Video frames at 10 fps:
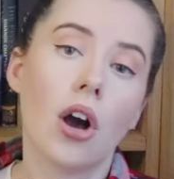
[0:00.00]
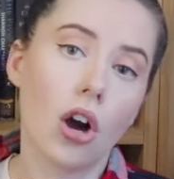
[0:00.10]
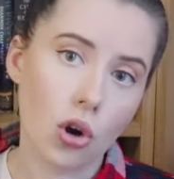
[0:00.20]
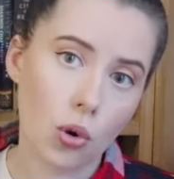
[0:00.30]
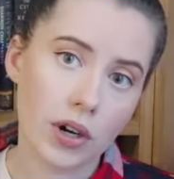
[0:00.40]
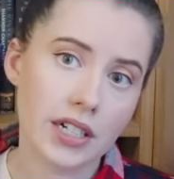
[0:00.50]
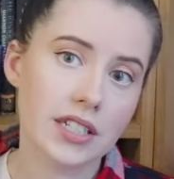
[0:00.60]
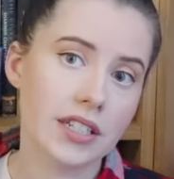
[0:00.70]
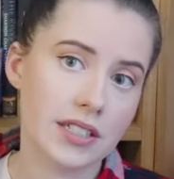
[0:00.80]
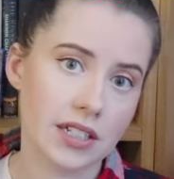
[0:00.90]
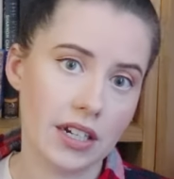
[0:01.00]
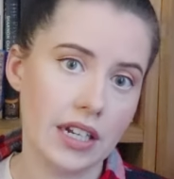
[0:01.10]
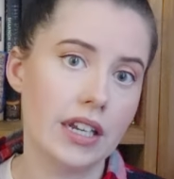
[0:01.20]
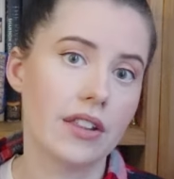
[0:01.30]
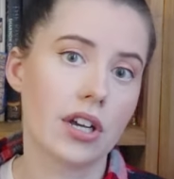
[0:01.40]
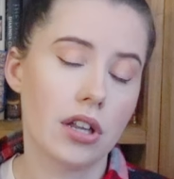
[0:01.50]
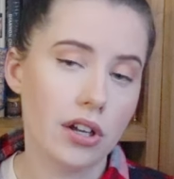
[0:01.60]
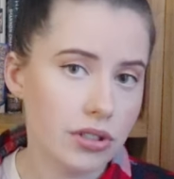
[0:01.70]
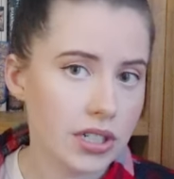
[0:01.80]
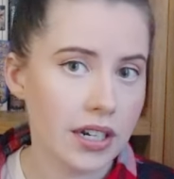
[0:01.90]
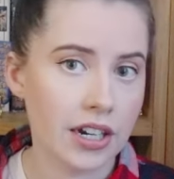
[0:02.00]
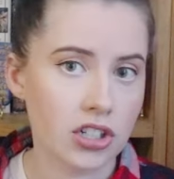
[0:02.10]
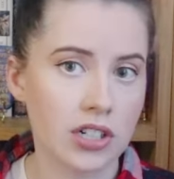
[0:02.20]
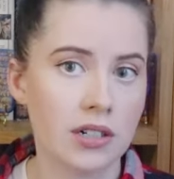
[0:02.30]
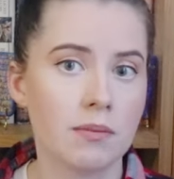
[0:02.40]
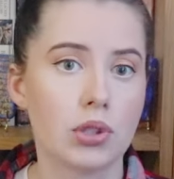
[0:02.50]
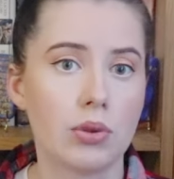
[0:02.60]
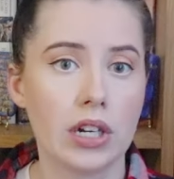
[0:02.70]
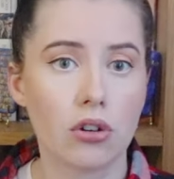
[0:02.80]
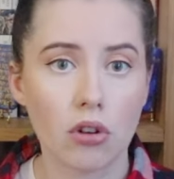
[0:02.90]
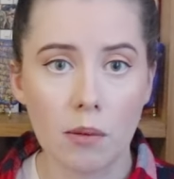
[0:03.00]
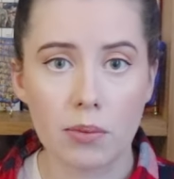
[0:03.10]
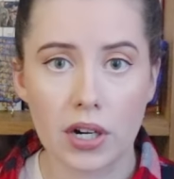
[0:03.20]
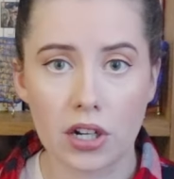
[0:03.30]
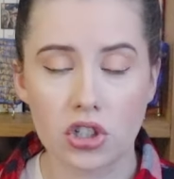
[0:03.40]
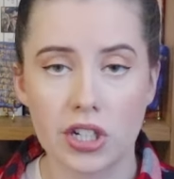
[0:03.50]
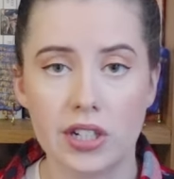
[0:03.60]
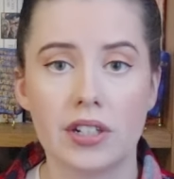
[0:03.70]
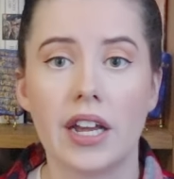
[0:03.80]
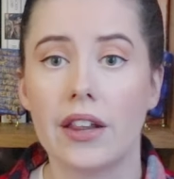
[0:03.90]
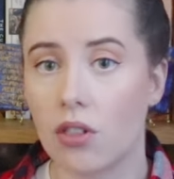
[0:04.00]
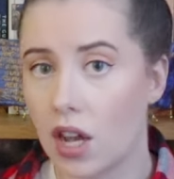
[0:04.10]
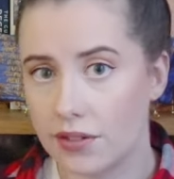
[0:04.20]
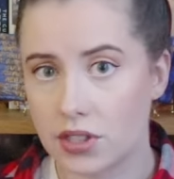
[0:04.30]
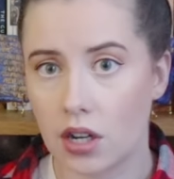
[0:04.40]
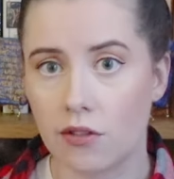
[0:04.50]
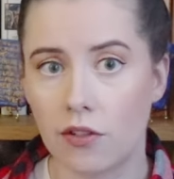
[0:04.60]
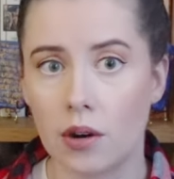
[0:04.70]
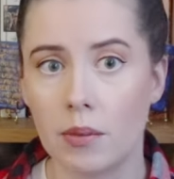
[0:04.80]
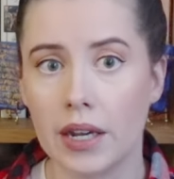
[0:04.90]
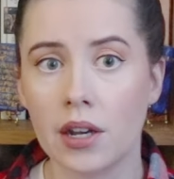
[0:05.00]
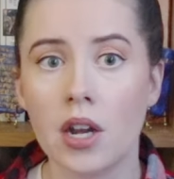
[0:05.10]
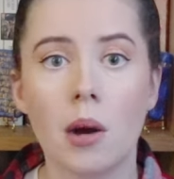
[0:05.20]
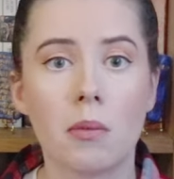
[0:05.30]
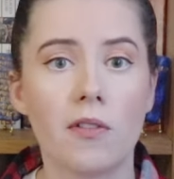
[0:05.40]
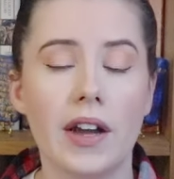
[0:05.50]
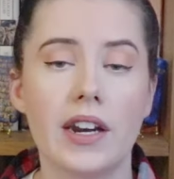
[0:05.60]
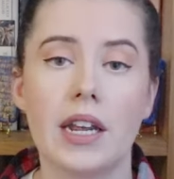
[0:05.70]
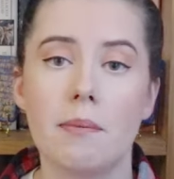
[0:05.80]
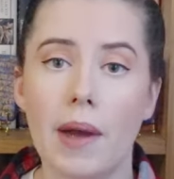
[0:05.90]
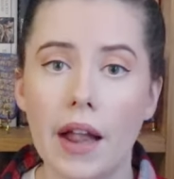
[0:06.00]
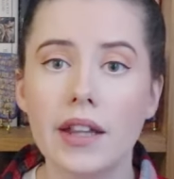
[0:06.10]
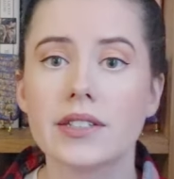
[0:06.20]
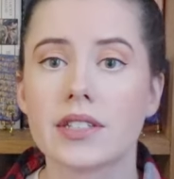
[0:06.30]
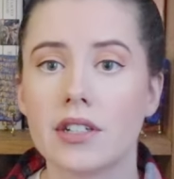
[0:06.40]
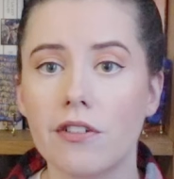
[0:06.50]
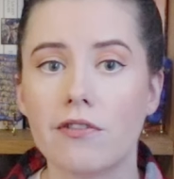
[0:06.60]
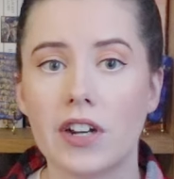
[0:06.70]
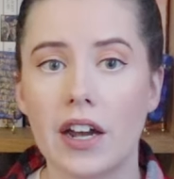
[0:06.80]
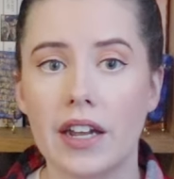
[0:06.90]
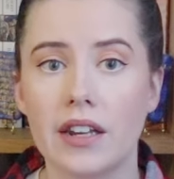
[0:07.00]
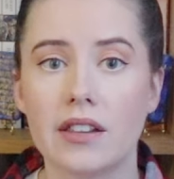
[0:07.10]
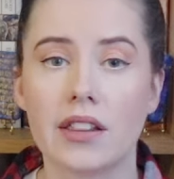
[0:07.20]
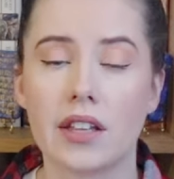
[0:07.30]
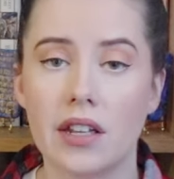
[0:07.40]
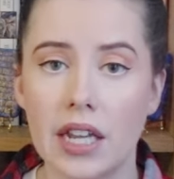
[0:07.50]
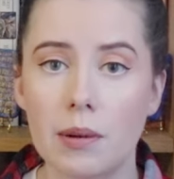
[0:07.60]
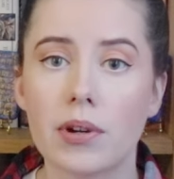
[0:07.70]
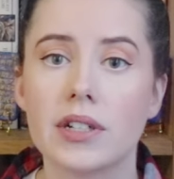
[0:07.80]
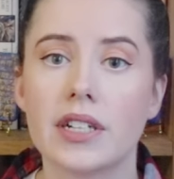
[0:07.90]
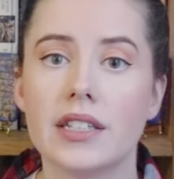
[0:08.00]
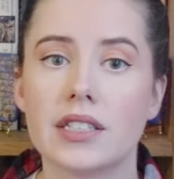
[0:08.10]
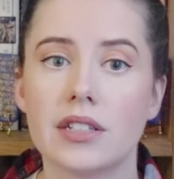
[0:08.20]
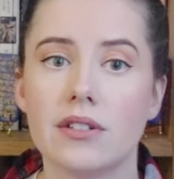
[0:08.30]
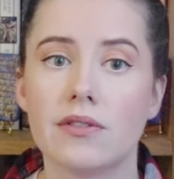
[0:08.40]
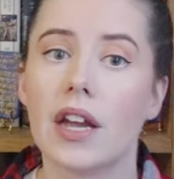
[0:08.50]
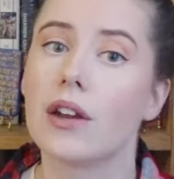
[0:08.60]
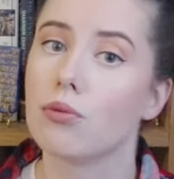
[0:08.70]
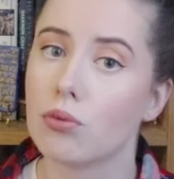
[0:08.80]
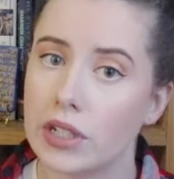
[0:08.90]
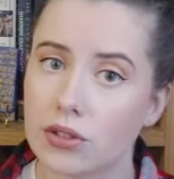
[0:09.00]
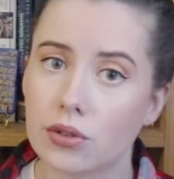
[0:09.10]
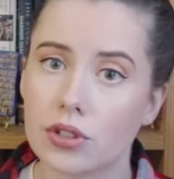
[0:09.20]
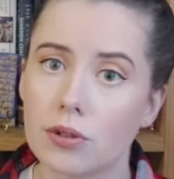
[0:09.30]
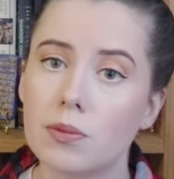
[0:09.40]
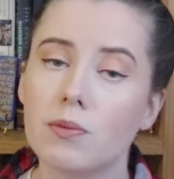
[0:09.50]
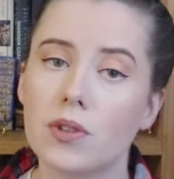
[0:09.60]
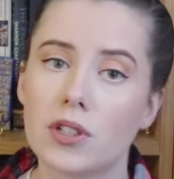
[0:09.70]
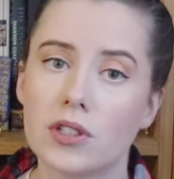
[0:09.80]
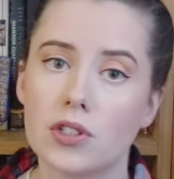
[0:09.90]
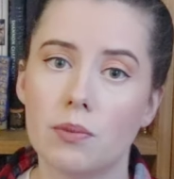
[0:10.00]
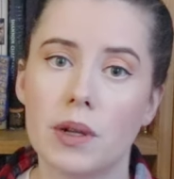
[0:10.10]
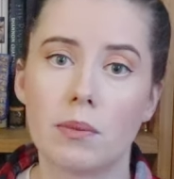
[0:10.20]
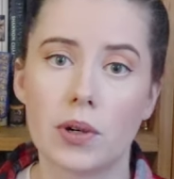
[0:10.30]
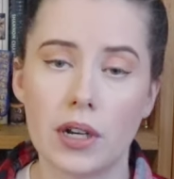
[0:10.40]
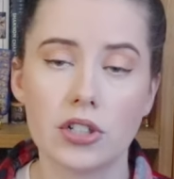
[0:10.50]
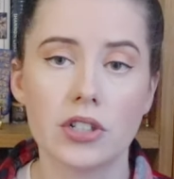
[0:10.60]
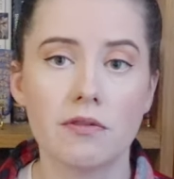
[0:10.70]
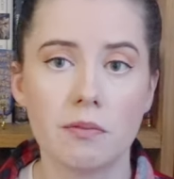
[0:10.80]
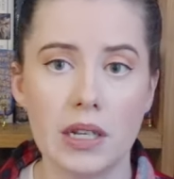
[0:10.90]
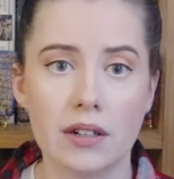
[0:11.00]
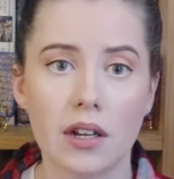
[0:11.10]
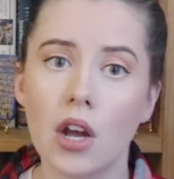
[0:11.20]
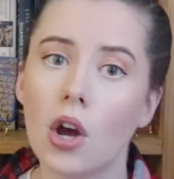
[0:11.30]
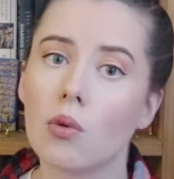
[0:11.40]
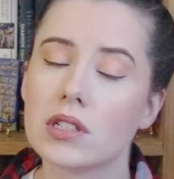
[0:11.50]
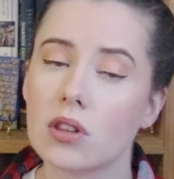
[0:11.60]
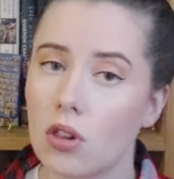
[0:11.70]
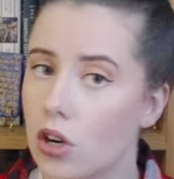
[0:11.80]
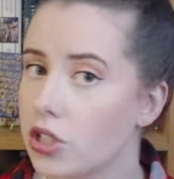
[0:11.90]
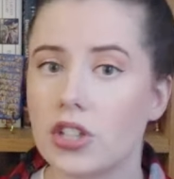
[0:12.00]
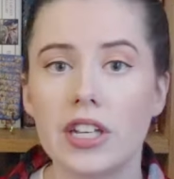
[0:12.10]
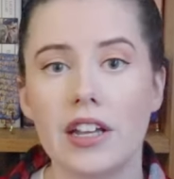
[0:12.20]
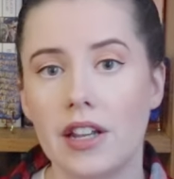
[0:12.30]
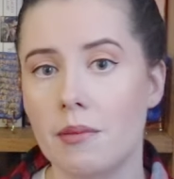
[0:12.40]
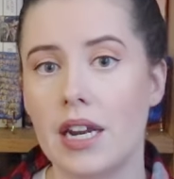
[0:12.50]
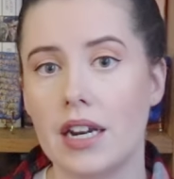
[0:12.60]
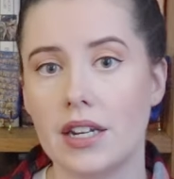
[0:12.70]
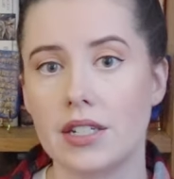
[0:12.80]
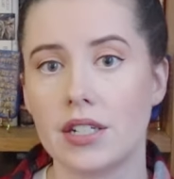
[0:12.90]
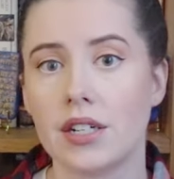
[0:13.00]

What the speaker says: According to the study, the close connection between crop production and livestock farming provided a balanced enough diet that the labor-intensive and resource-consuming production of meat was largely eliminated,